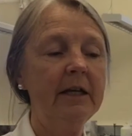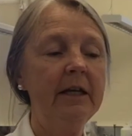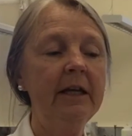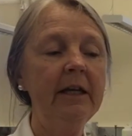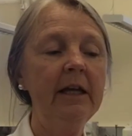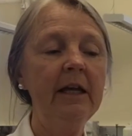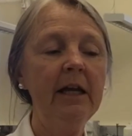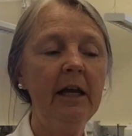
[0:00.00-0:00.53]

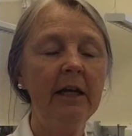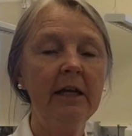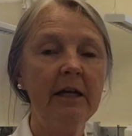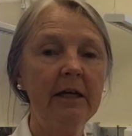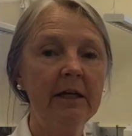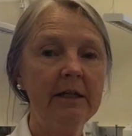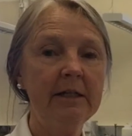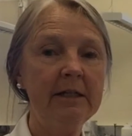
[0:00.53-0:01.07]
any
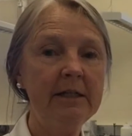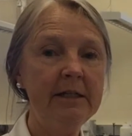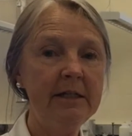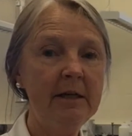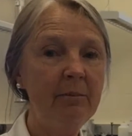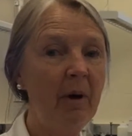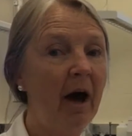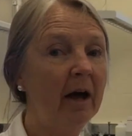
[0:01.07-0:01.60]

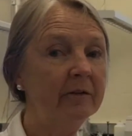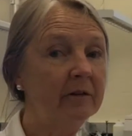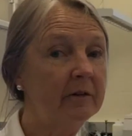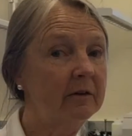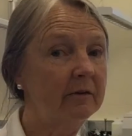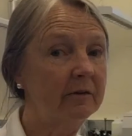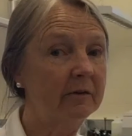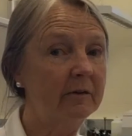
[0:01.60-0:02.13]
D
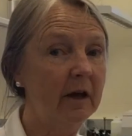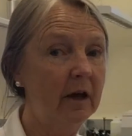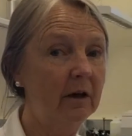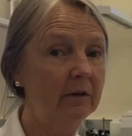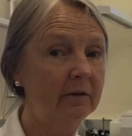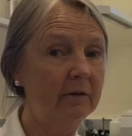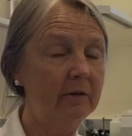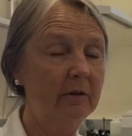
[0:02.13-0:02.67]
positive
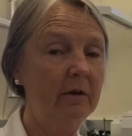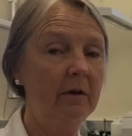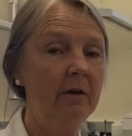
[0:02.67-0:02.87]
cells